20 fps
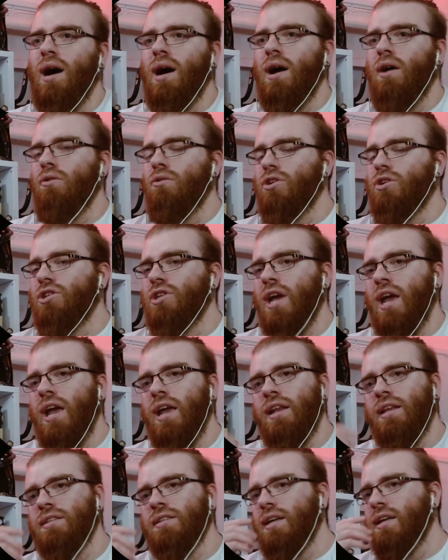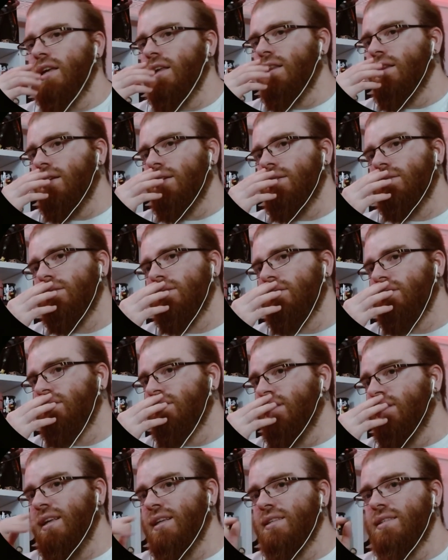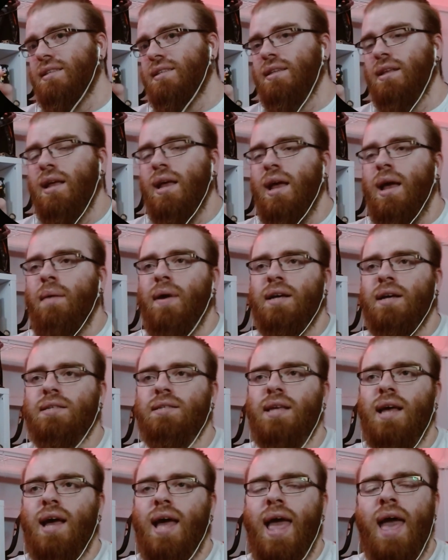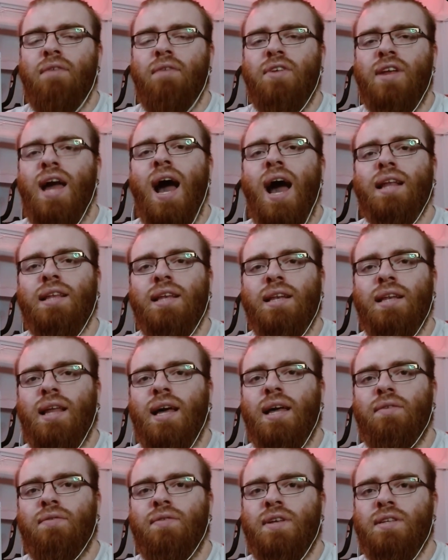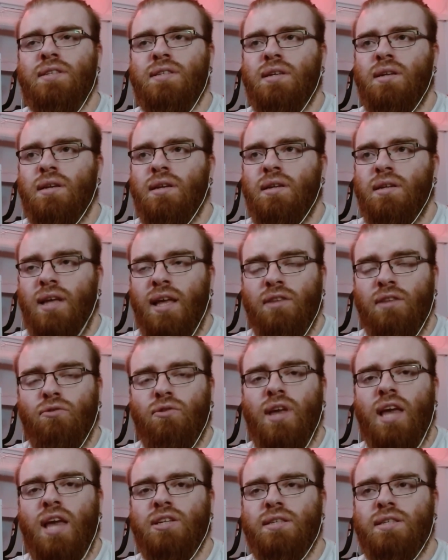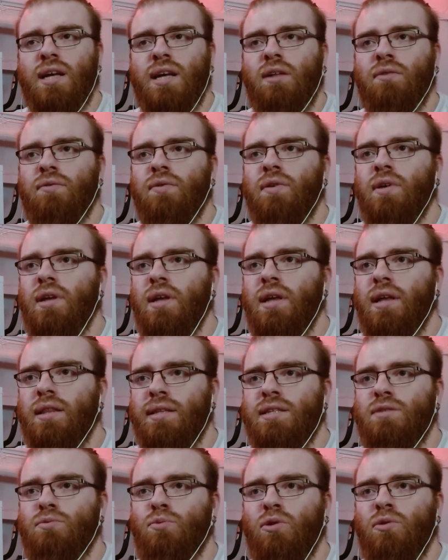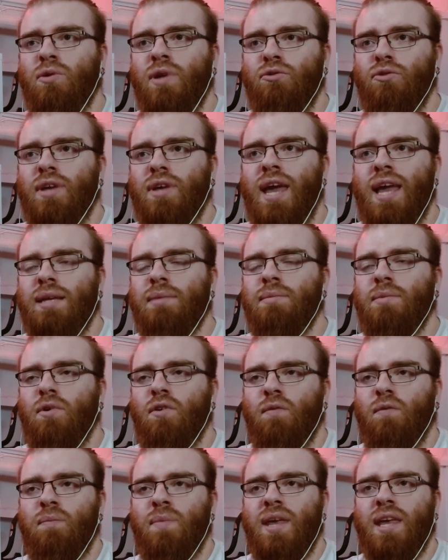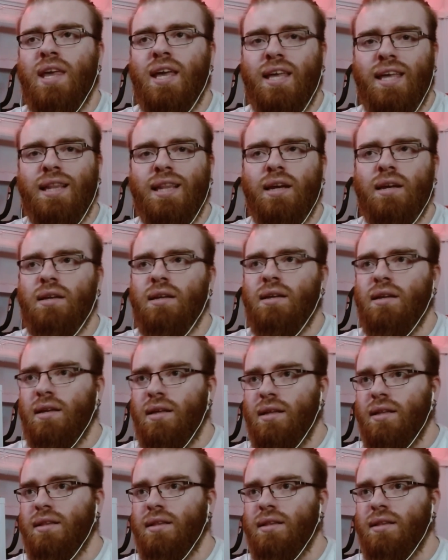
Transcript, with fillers: Wow, Shane is a killer. These, because every act in life is an education itself. This will educate him of being a killer.